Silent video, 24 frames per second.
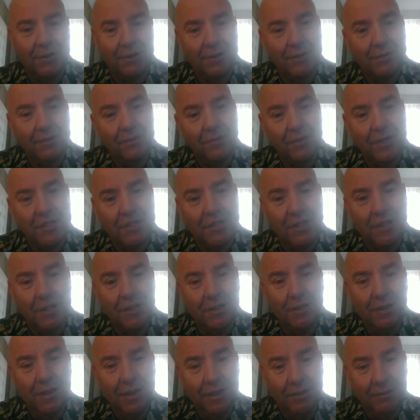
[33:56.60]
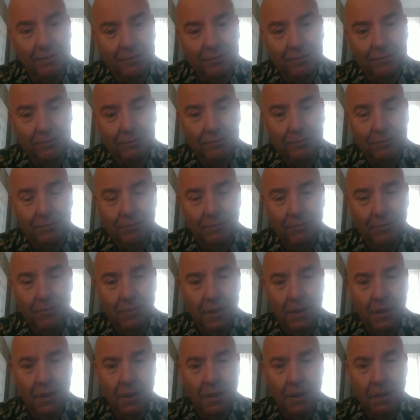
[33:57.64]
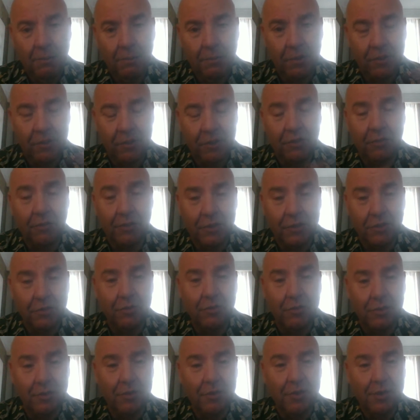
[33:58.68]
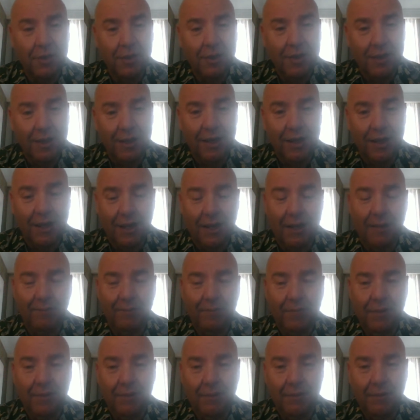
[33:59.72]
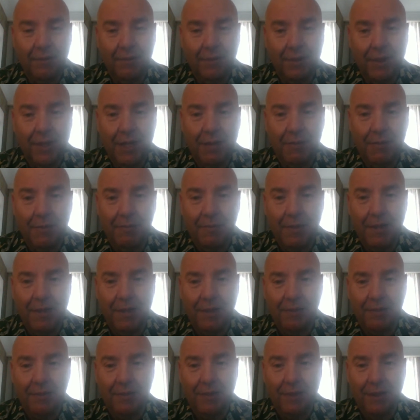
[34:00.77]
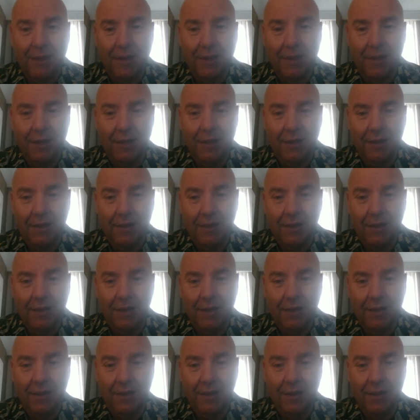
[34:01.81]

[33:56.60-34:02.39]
suggesting projects to the studio. Uh, they never picked any